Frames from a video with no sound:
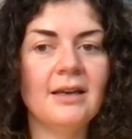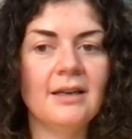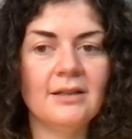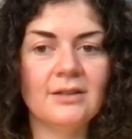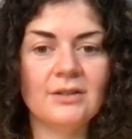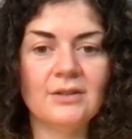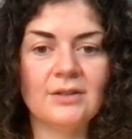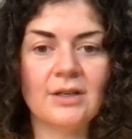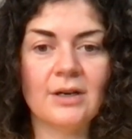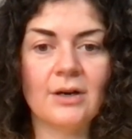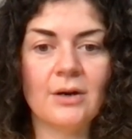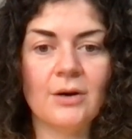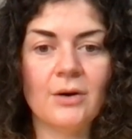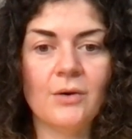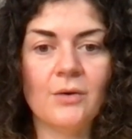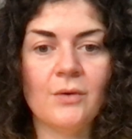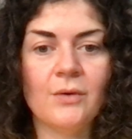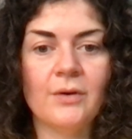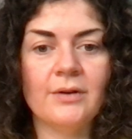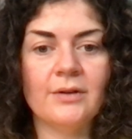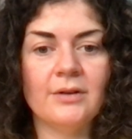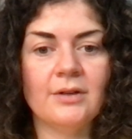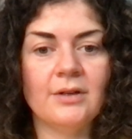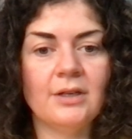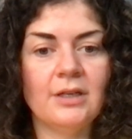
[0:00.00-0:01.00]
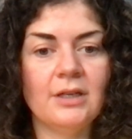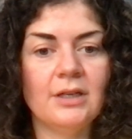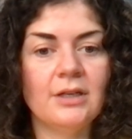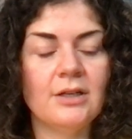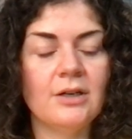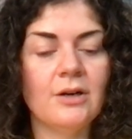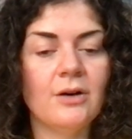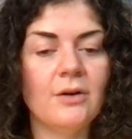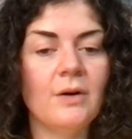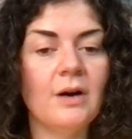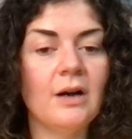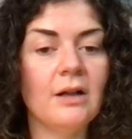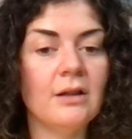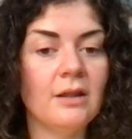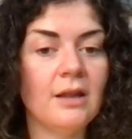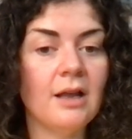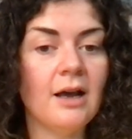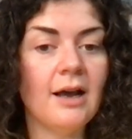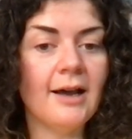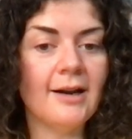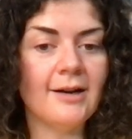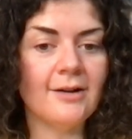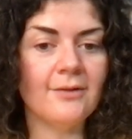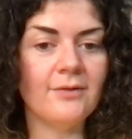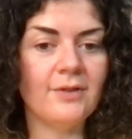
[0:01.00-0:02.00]
So, you know, a
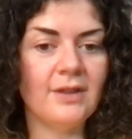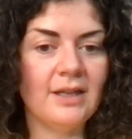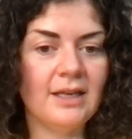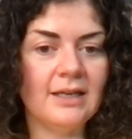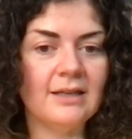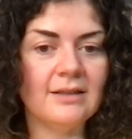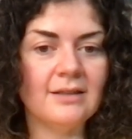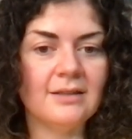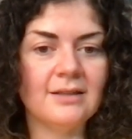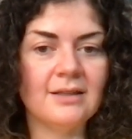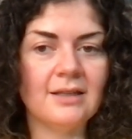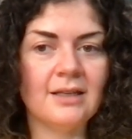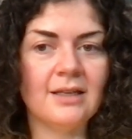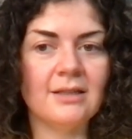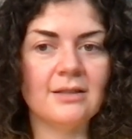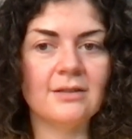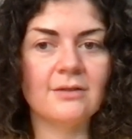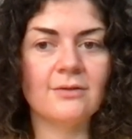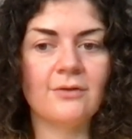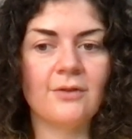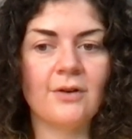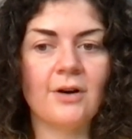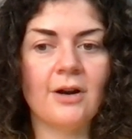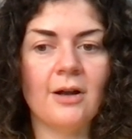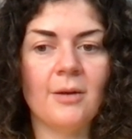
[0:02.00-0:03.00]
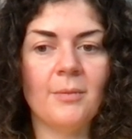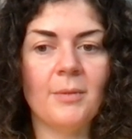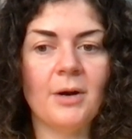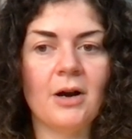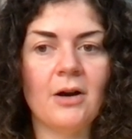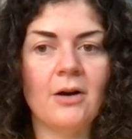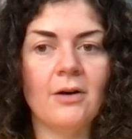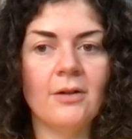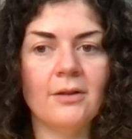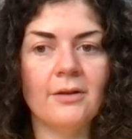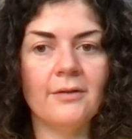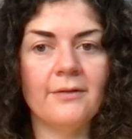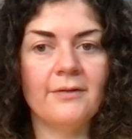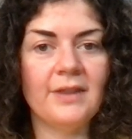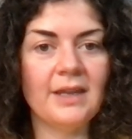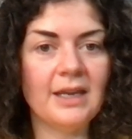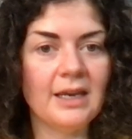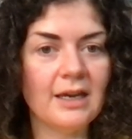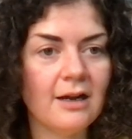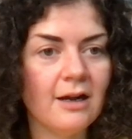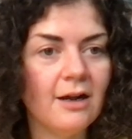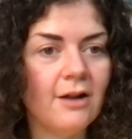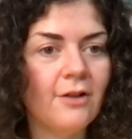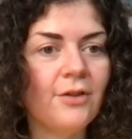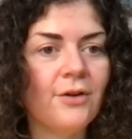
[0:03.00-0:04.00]
lot of this is from all of
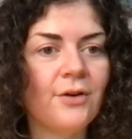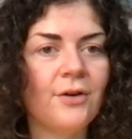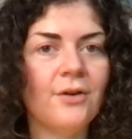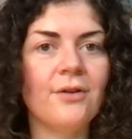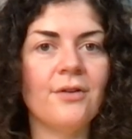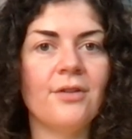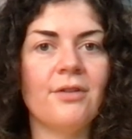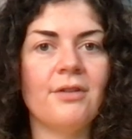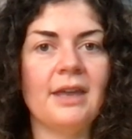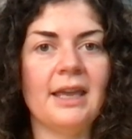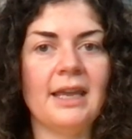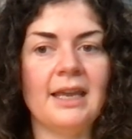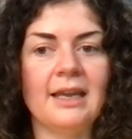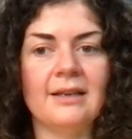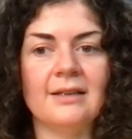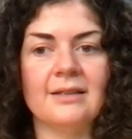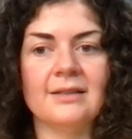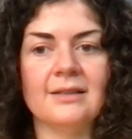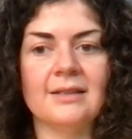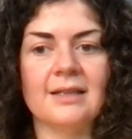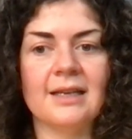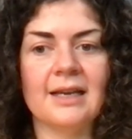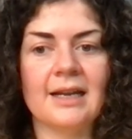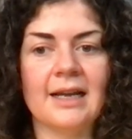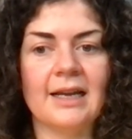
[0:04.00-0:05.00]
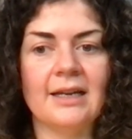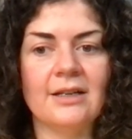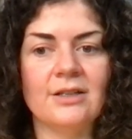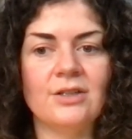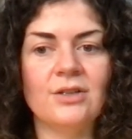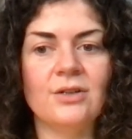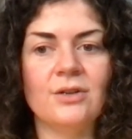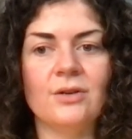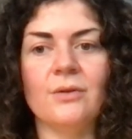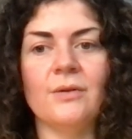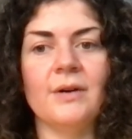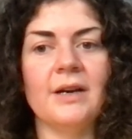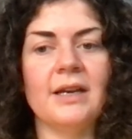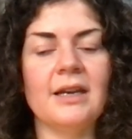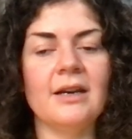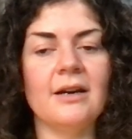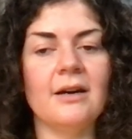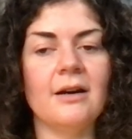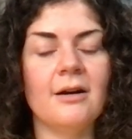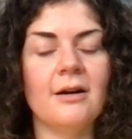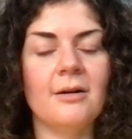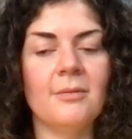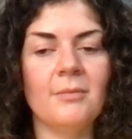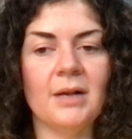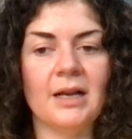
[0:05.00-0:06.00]
the other things that I do
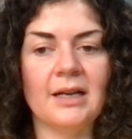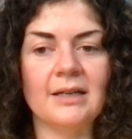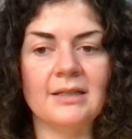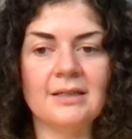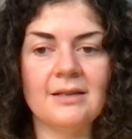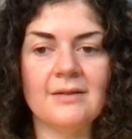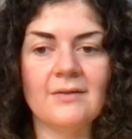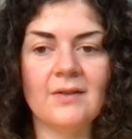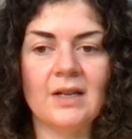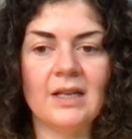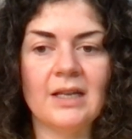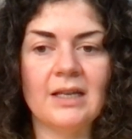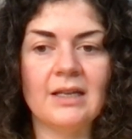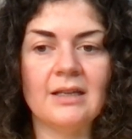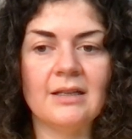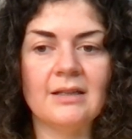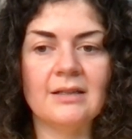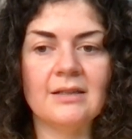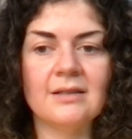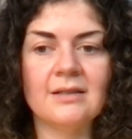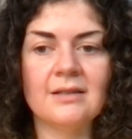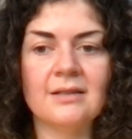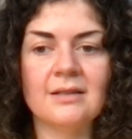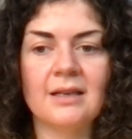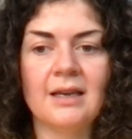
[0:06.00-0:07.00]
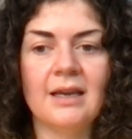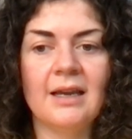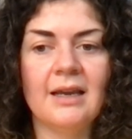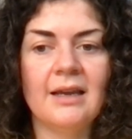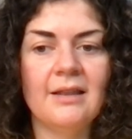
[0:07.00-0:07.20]
here, my dividends,